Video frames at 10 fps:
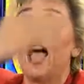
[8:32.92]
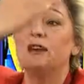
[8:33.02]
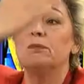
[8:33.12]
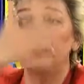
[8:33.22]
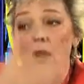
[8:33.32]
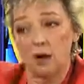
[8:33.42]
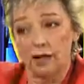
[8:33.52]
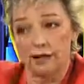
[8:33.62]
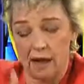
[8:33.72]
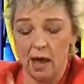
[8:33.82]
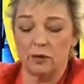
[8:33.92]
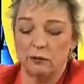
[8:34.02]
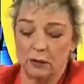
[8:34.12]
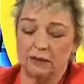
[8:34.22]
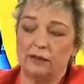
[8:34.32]
And block it
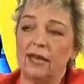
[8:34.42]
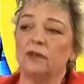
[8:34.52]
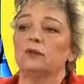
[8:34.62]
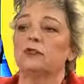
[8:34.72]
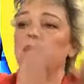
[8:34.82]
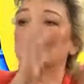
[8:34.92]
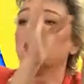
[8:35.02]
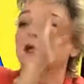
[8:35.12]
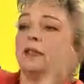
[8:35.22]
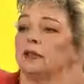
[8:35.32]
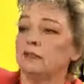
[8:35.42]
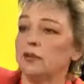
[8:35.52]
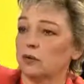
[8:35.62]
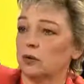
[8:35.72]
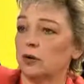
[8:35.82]
out by saying to yourself, that's
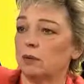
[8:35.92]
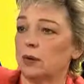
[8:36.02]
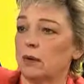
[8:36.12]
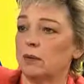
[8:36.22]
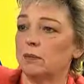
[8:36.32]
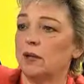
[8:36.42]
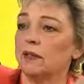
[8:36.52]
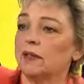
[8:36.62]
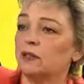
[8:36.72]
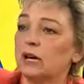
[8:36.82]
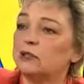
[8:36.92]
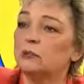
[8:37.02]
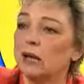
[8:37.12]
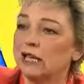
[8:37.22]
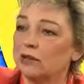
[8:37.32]
his or her problem. They're trying to
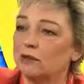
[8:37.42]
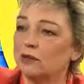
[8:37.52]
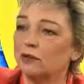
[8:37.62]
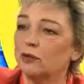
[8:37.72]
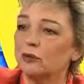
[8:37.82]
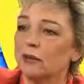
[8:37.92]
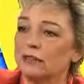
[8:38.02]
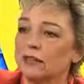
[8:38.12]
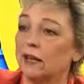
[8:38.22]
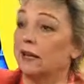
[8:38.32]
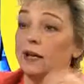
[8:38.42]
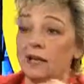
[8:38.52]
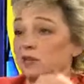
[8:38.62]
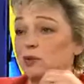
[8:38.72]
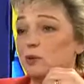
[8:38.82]
make themselves feel better.
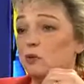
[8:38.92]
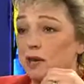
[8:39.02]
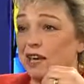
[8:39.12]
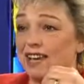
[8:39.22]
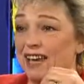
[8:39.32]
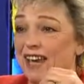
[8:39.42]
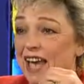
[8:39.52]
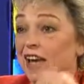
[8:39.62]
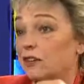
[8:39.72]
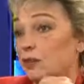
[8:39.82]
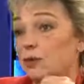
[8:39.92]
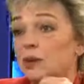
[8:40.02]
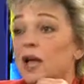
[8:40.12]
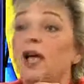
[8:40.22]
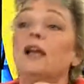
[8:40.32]
Nothing to do with me at
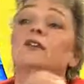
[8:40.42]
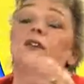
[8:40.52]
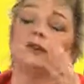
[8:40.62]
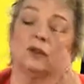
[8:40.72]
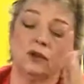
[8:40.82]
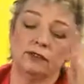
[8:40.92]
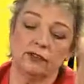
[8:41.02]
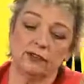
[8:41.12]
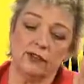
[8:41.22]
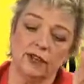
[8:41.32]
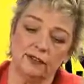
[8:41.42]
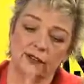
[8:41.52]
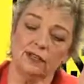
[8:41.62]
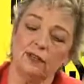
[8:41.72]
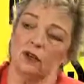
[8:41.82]
all. So if you can see it
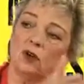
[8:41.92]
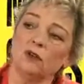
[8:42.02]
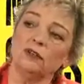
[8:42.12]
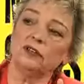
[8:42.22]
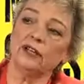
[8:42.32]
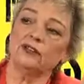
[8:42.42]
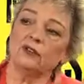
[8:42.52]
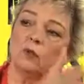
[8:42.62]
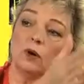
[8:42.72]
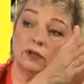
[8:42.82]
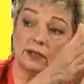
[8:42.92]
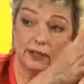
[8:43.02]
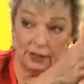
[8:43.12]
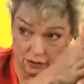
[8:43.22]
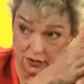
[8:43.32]
in the context of what it
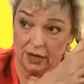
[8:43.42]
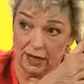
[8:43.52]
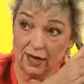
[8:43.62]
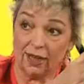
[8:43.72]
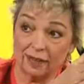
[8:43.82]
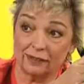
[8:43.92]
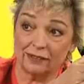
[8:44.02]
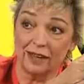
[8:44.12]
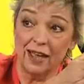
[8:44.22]
literally is,